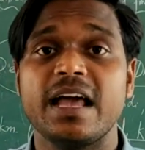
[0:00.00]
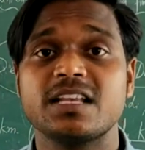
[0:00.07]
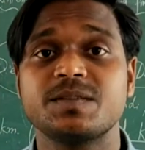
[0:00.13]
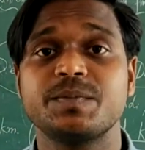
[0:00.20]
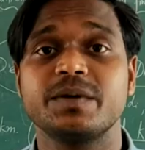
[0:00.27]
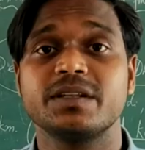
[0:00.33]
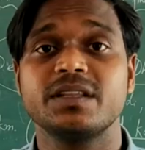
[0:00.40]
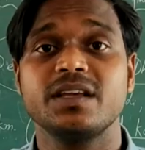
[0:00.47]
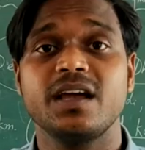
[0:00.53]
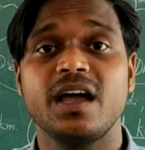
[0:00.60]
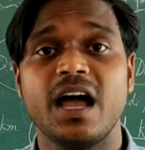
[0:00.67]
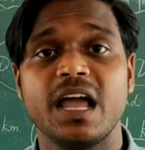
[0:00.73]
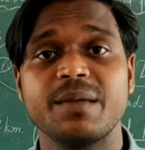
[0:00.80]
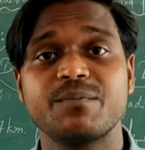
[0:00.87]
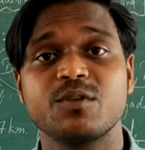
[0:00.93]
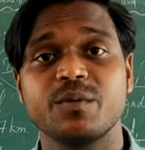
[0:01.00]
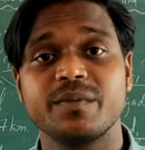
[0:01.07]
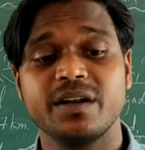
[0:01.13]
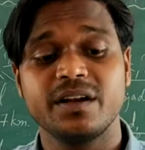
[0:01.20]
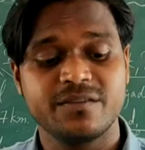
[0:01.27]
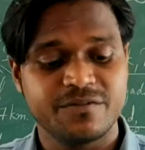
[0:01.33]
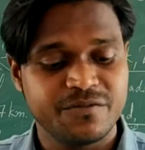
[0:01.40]
as per the high
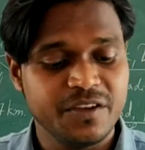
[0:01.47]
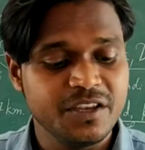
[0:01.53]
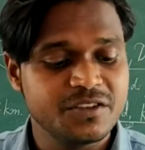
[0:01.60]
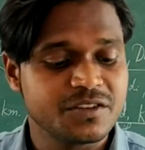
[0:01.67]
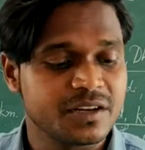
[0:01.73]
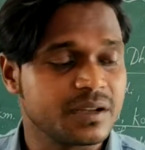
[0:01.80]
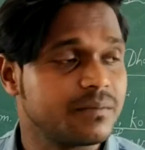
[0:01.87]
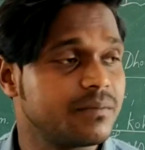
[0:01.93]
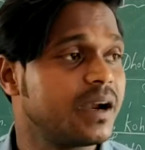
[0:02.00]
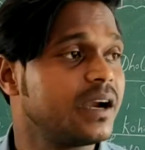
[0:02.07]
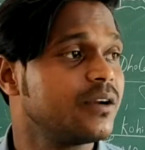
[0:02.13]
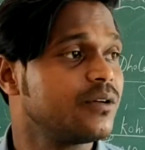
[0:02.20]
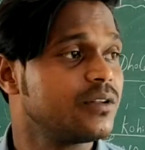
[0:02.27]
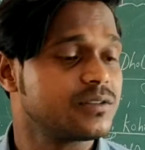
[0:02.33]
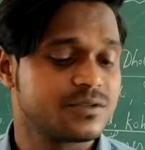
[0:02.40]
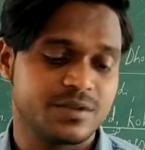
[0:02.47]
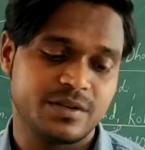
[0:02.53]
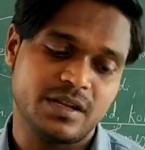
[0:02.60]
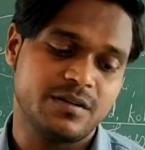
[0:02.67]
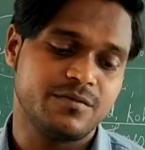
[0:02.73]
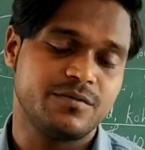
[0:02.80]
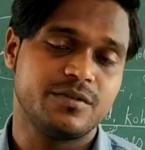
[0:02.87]
prominent featuring brand also
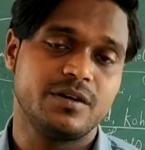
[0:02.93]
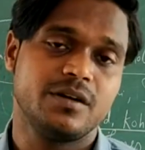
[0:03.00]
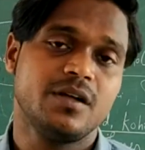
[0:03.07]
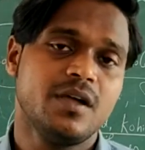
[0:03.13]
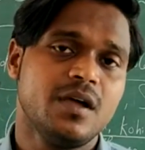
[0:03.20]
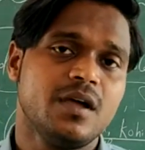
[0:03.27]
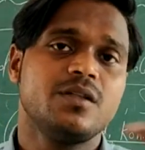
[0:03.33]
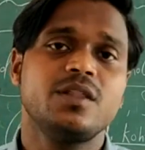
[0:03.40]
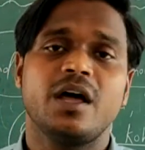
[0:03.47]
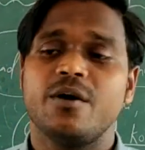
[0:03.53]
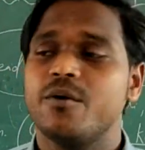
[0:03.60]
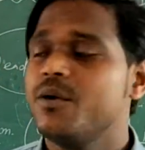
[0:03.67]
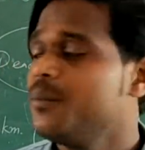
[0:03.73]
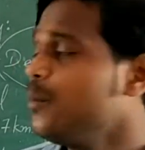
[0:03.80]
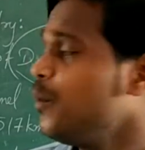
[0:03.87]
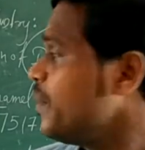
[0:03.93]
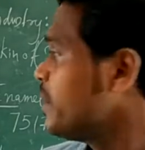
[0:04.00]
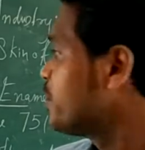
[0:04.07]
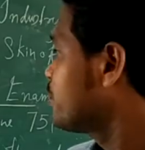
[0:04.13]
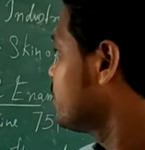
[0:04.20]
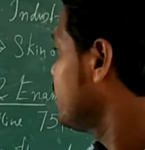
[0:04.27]
in our world. Now moving to